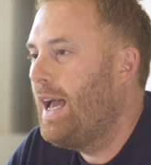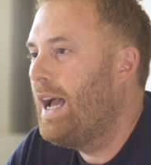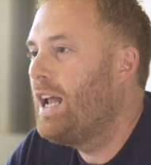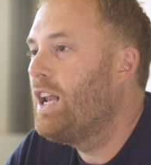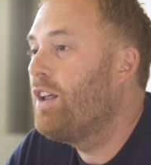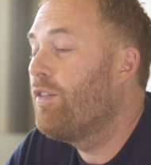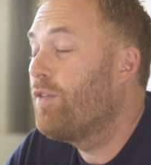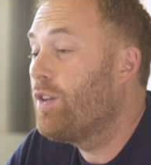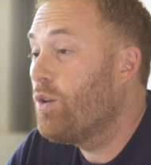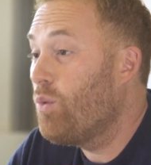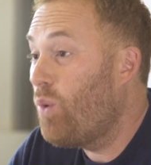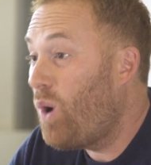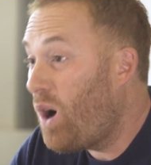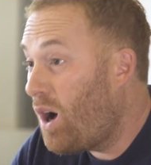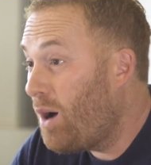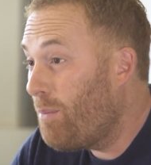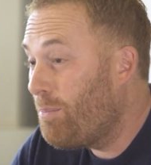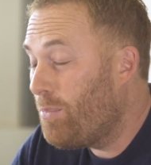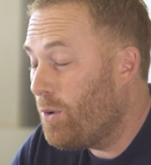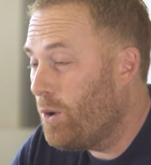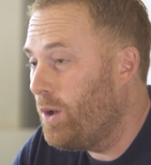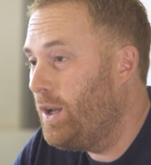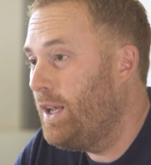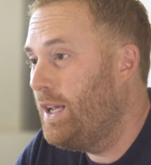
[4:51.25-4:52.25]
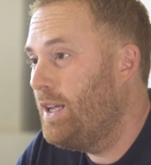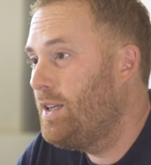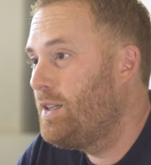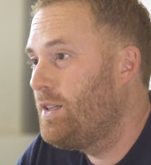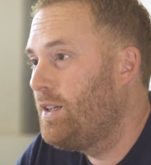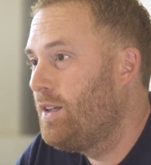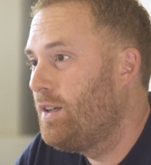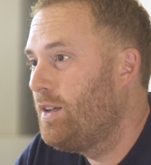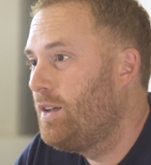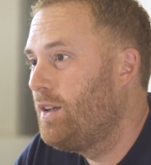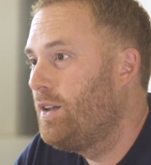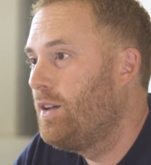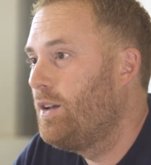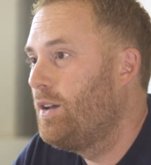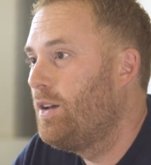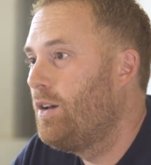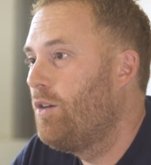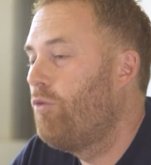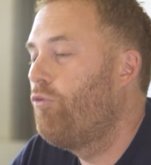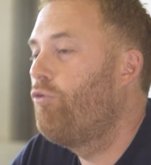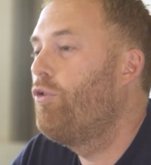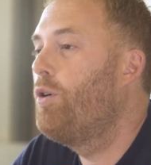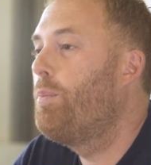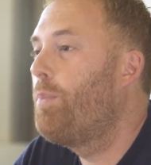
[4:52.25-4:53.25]
And if you are bullied,
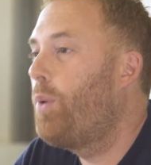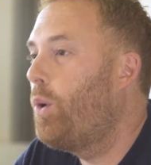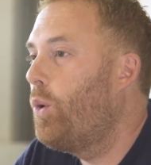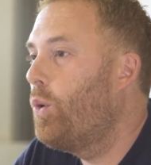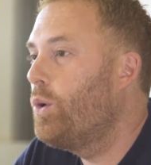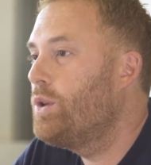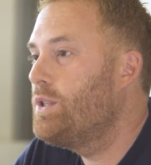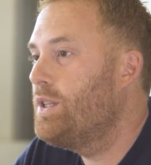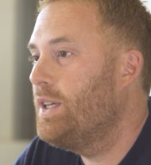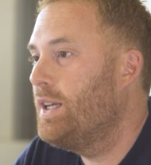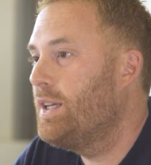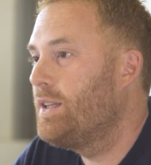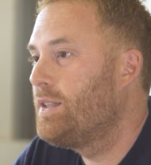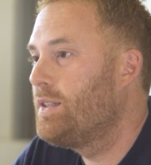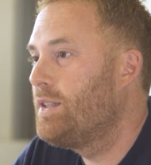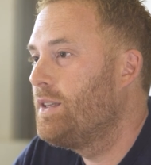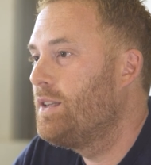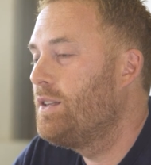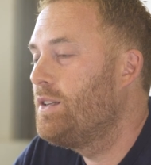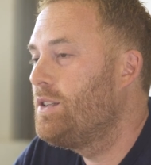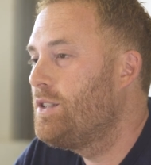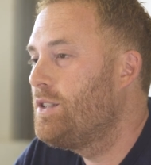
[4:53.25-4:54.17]
report it.